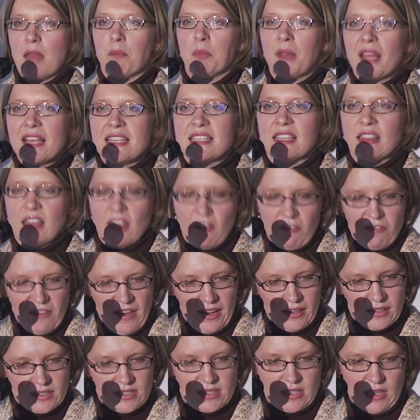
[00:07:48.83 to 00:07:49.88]
and placing the
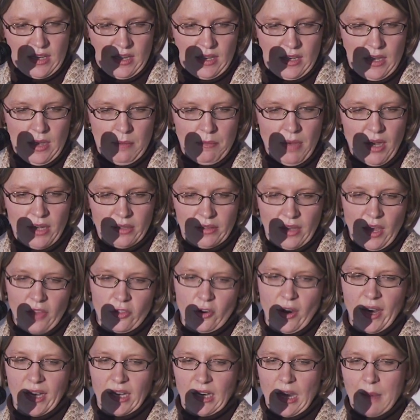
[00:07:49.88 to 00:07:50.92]
effects among the
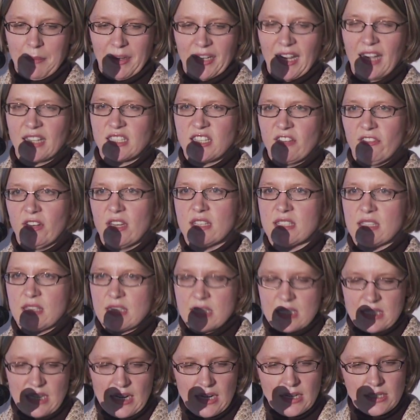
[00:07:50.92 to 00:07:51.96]
other economic activities in
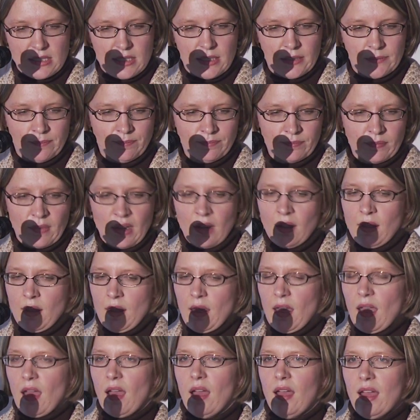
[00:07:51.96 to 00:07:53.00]
the state.
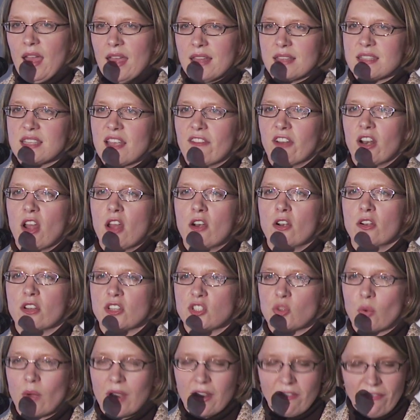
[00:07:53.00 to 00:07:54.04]
At
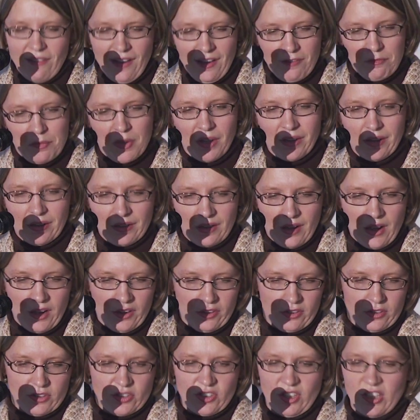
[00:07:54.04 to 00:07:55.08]
$725 million
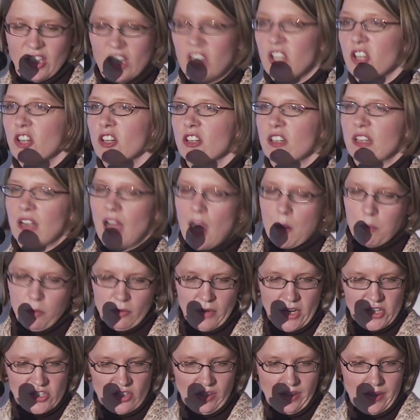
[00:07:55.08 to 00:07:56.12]
a year in
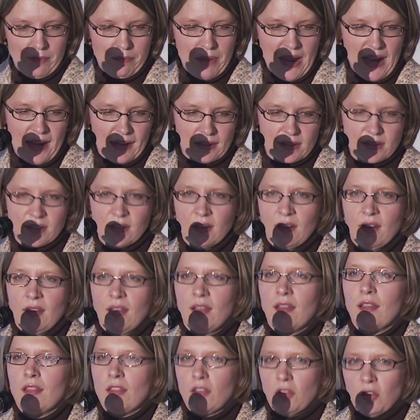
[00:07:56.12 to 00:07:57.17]
operational impact,
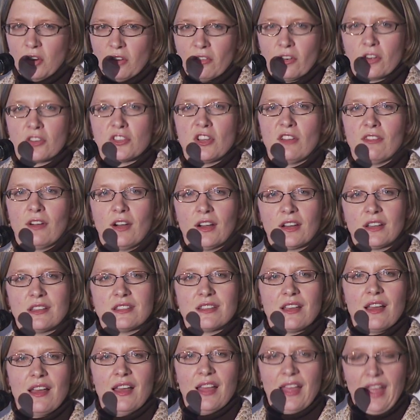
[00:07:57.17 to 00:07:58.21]
the University of
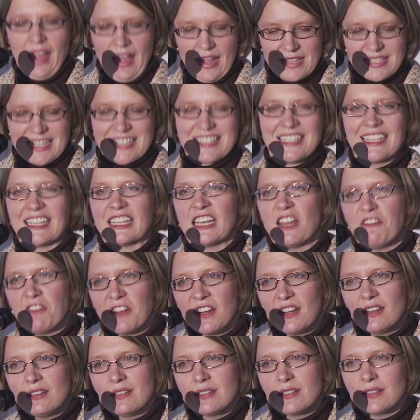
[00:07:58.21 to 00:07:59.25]
Arkansas has a
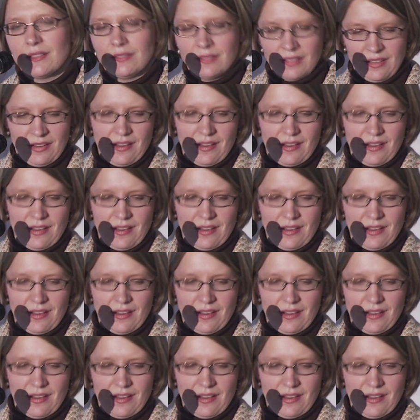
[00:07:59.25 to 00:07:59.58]
significant